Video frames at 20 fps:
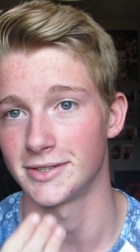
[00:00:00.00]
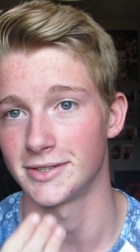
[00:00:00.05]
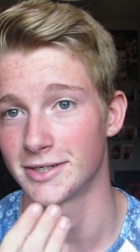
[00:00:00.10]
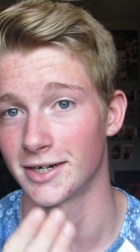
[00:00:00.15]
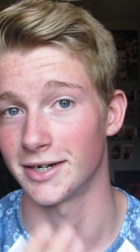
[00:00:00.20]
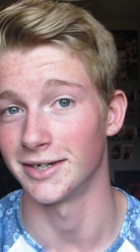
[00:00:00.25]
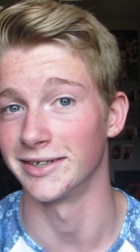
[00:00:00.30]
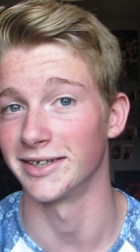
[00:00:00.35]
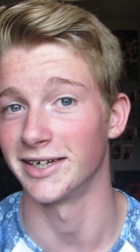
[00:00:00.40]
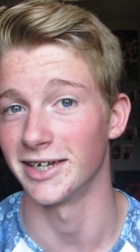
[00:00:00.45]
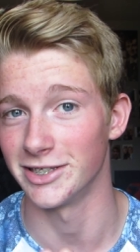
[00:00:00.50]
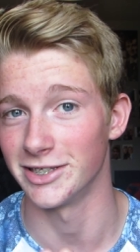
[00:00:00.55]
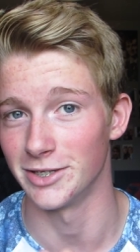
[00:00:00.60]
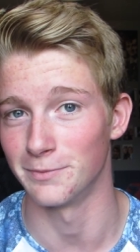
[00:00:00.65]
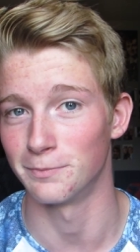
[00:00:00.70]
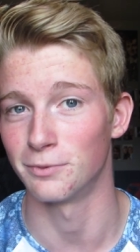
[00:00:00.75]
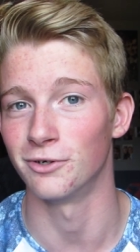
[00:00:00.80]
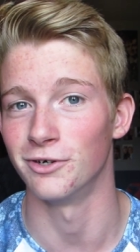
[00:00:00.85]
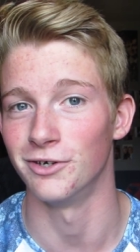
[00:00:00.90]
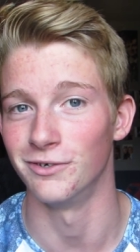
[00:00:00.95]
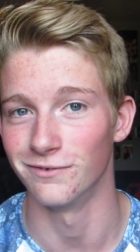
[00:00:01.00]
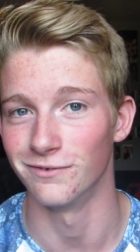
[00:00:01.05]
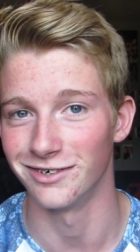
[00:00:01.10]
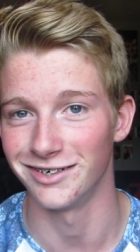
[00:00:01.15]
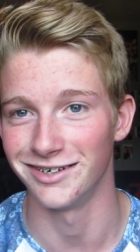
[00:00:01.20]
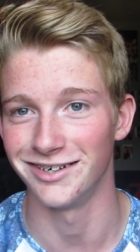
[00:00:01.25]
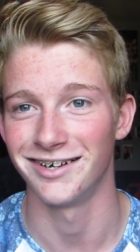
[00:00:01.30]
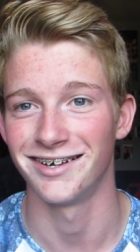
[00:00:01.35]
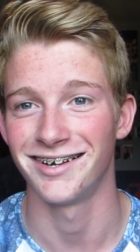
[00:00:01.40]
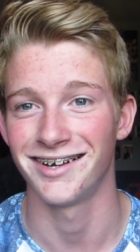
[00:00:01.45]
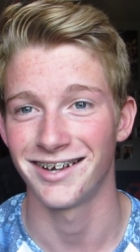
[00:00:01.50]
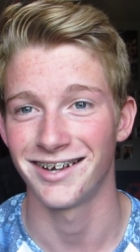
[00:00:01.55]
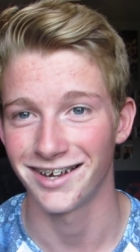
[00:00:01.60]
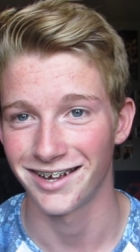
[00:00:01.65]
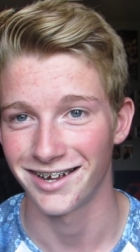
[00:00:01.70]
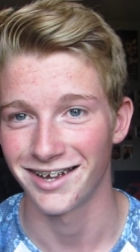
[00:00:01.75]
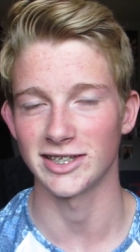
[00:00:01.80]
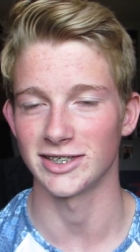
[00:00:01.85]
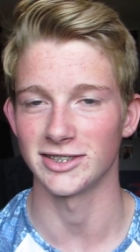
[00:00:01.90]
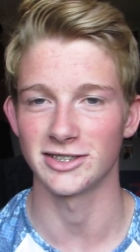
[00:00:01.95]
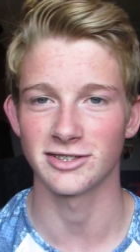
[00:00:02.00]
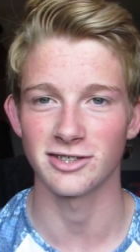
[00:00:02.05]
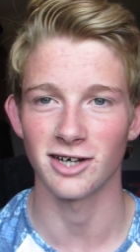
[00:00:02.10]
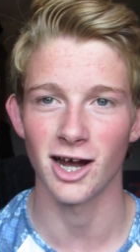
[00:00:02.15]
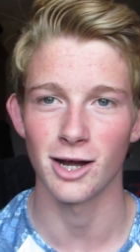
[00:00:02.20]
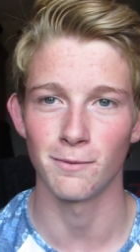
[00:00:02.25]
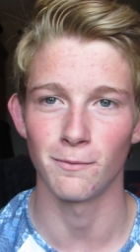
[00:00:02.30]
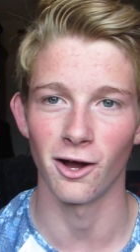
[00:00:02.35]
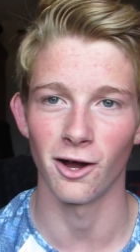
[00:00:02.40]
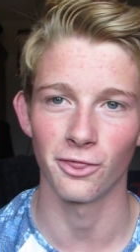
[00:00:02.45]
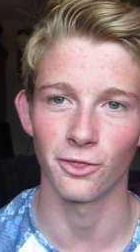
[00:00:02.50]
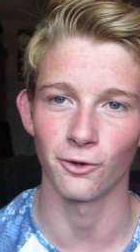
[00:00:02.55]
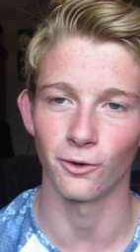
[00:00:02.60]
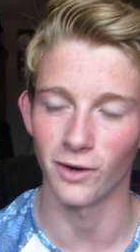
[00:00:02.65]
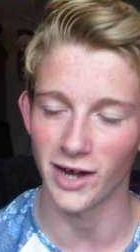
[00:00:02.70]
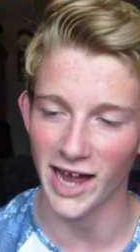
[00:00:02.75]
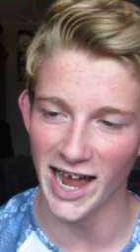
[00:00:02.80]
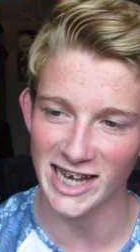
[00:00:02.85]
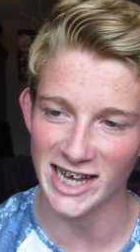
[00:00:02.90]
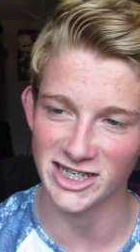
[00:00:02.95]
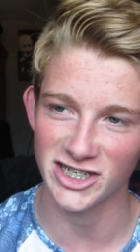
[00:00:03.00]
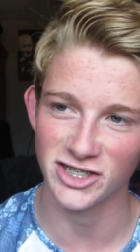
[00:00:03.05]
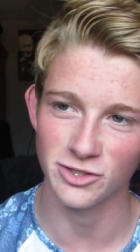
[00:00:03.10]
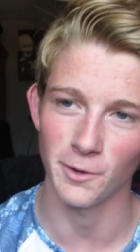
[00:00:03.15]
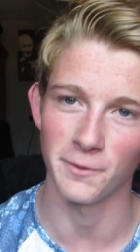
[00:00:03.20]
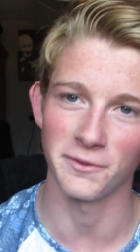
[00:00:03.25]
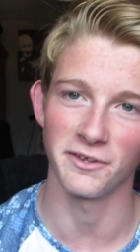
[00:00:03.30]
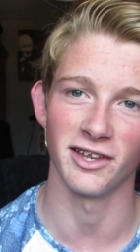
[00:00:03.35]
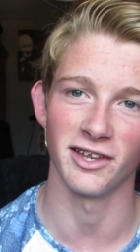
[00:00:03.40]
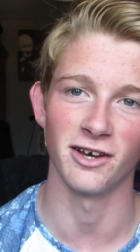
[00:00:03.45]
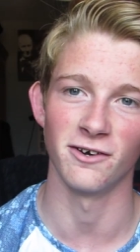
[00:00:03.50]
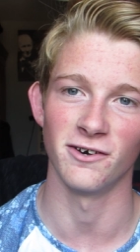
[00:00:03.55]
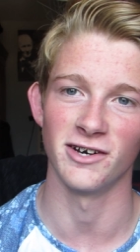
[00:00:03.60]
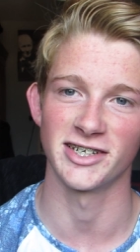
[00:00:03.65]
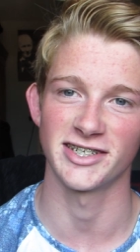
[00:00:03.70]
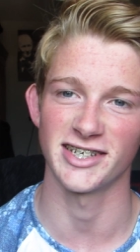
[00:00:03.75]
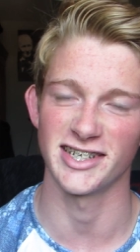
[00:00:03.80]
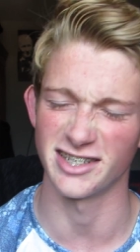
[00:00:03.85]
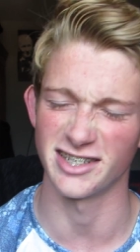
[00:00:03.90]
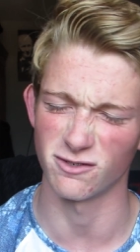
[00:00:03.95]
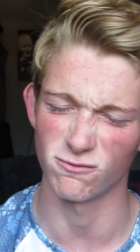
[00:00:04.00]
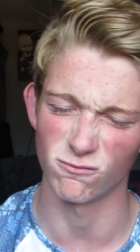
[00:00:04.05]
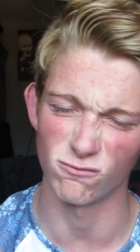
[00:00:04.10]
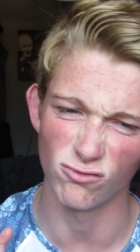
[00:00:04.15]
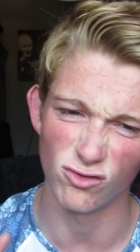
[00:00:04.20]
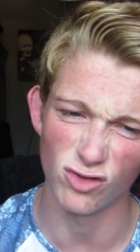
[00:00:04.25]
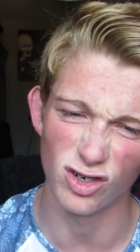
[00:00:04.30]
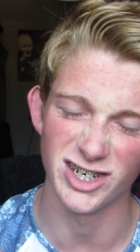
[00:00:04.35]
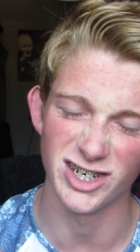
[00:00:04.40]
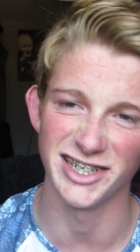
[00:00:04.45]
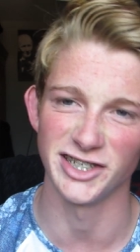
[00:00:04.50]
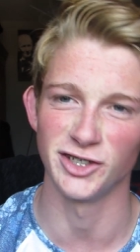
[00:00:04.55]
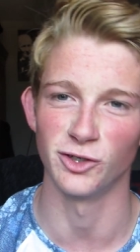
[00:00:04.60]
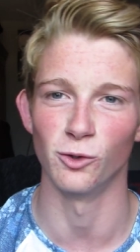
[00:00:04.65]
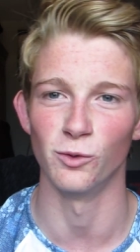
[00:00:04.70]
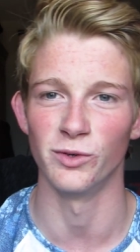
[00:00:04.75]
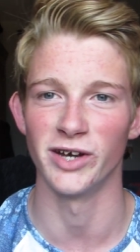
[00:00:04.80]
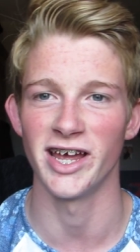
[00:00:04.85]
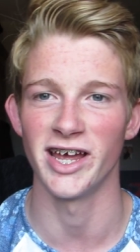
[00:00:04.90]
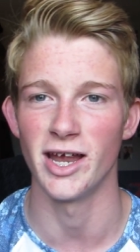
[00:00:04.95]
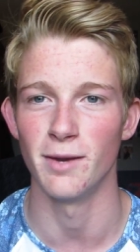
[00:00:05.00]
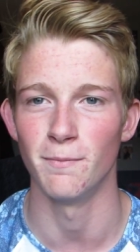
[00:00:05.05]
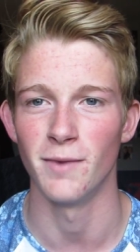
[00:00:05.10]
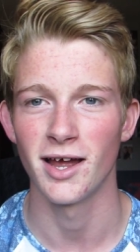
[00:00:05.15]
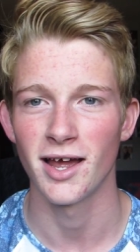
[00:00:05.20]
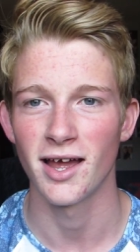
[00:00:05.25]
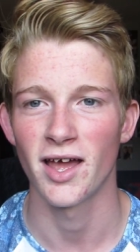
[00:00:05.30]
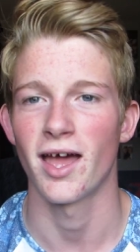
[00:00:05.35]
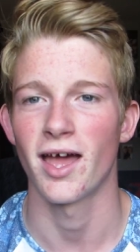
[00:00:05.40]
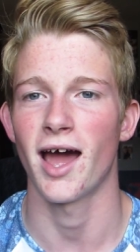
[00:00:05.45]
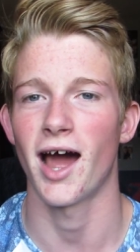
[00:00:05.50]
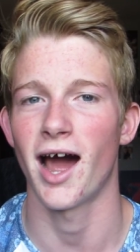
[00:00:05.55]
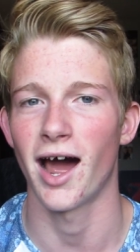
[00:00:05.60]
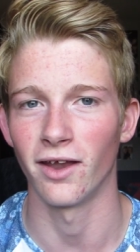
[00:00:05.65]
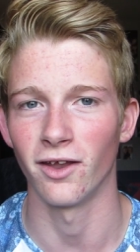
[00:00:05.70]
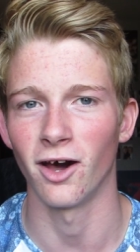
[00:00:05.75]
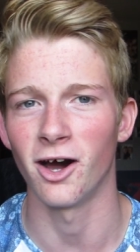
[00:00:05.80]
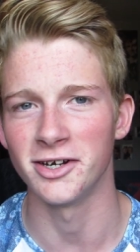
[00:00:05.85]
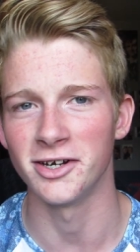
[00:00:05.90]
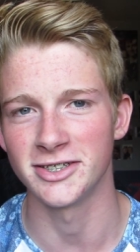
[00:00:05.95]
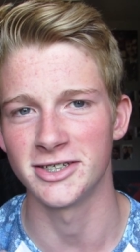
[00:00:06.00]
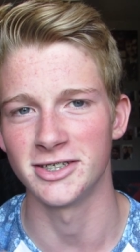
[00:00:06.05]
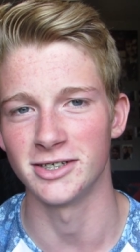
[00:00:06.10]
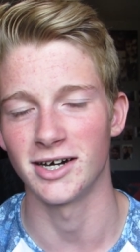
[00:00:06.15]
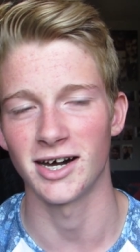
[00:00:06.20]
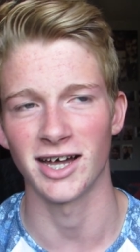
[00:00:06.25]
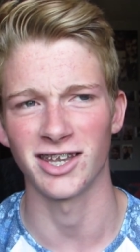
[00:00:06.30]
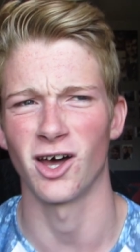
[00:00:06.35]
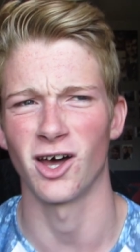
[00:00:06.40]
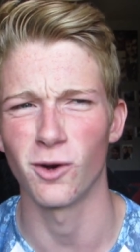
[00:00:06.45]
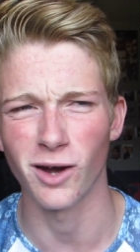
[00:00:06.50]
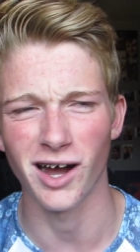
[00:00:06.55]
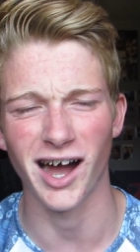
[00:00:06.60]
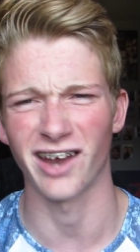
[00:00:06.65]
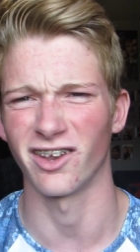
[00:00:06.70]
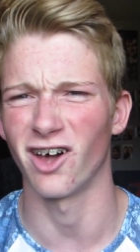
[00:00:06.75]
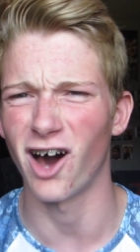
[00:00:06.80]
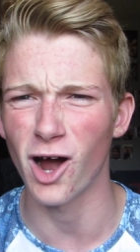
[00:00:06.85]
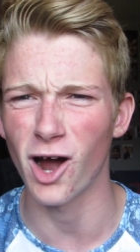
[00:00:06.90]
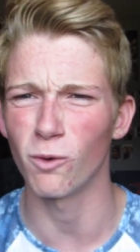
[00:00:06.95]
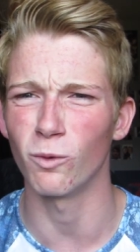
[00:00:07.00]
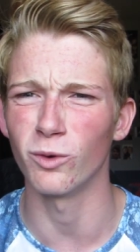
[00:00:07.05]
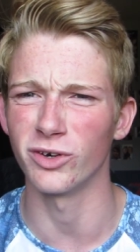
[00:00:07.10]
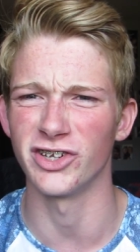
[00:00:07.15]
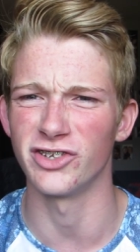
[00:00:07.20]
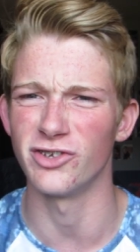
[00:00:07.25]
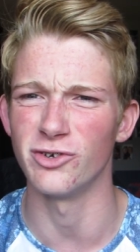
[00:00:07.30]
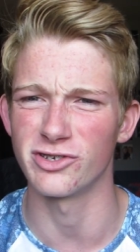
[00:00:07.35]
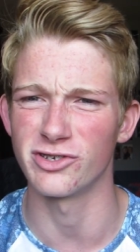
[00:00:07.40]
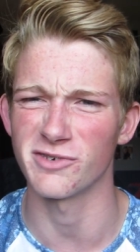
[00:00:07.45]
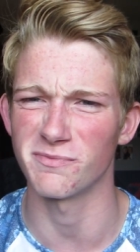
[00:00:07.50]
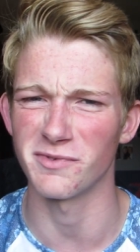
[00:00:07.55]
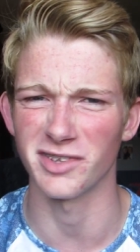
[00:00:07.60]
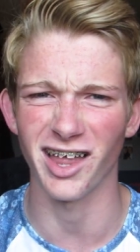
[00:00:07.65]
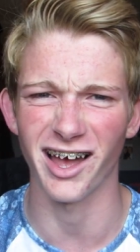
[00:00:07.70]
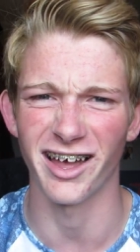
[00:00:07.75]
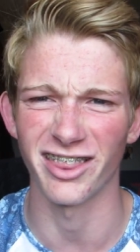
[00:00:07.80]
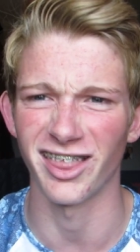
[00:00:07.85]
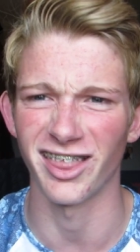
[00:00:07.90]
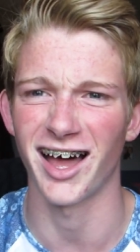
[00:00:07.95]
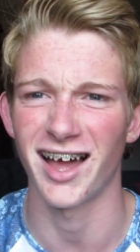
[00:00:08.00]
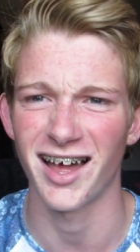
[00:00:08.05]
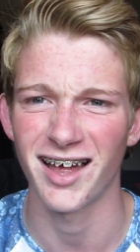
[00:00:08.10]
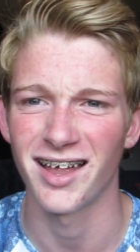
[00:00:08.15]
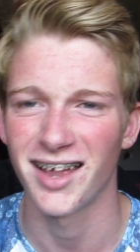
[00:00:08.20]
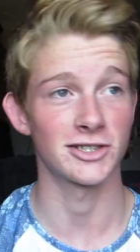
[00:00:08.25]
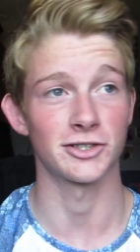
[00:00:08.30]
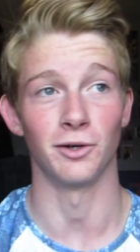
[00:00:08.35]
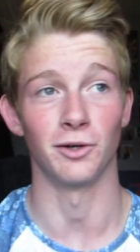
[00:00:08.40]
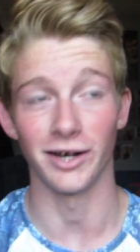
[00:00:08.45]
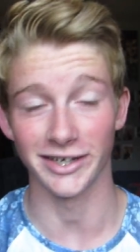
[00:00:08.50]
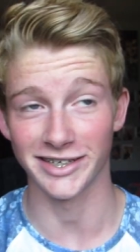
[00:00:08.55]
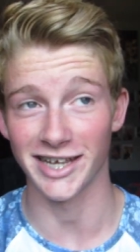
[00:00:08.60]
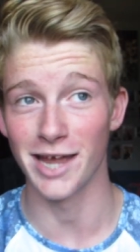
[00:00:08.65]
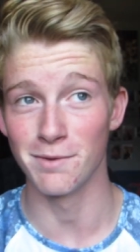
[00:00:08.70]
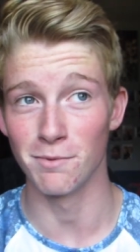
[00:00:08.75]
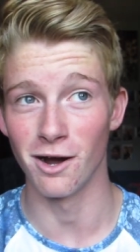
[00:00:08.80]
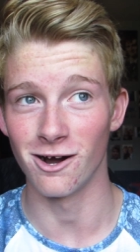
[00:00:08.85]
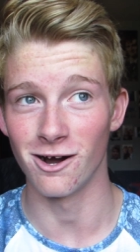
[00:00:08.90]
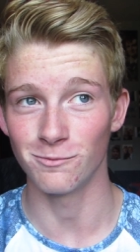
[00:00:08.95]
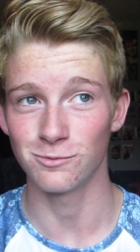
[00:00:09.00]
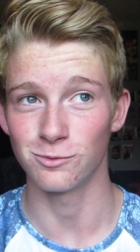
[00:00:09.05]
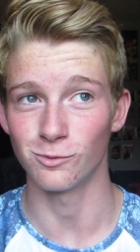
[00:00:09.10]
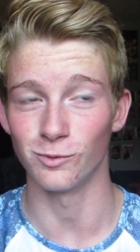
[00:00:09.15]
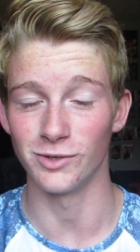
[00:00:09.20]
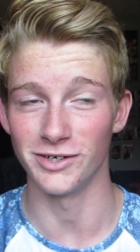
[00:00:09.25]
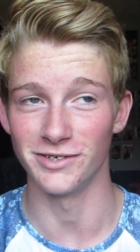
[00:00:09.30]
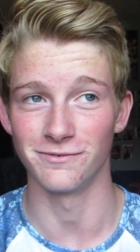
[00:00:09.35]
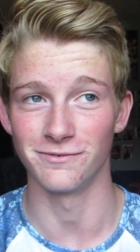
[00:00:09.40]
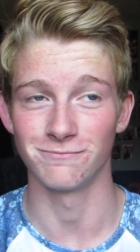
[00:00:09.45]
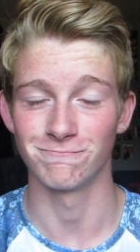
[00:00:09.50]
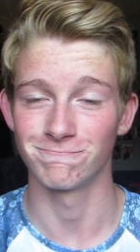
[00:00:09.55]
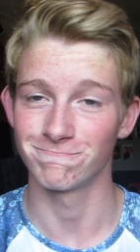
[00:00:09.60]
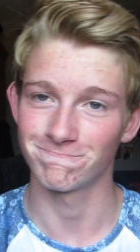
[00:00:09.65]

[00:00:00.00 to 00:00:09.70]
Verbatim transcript: kind of getting the point right. At the time, I thought H2O Delirious is a really cool name and I can, and I, I want to do something like that. So I came up with